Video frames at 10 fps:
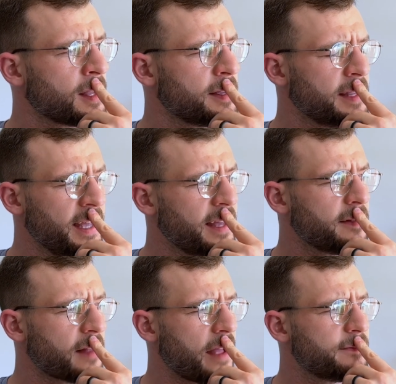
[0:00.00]

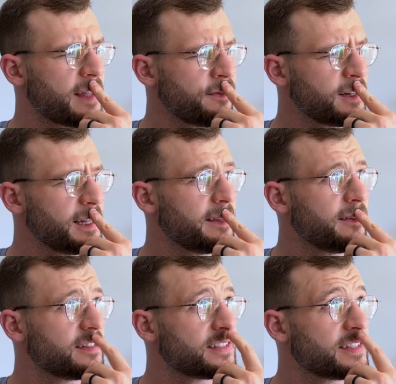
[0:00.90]
Yeah, I've definitely
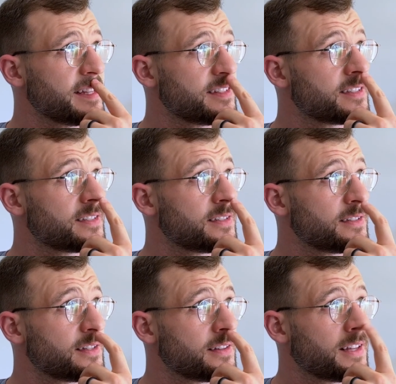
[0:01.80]
sensed
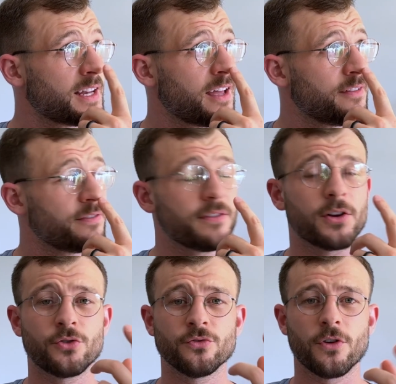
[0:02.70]
that I've
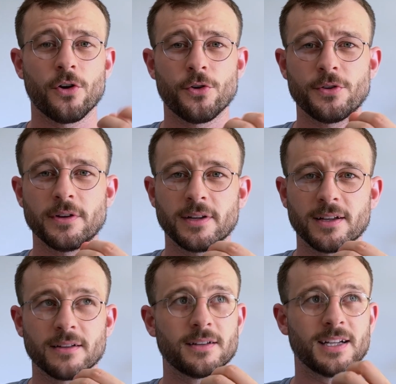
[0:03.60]
grown
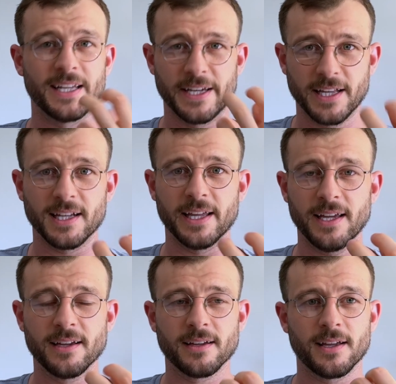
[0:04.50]

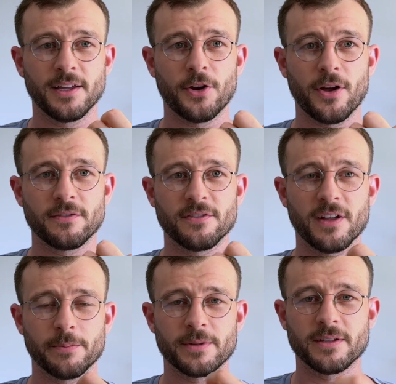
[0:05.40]
clinically. I've
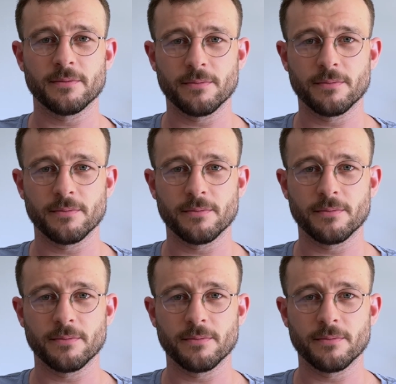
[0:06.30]
developed a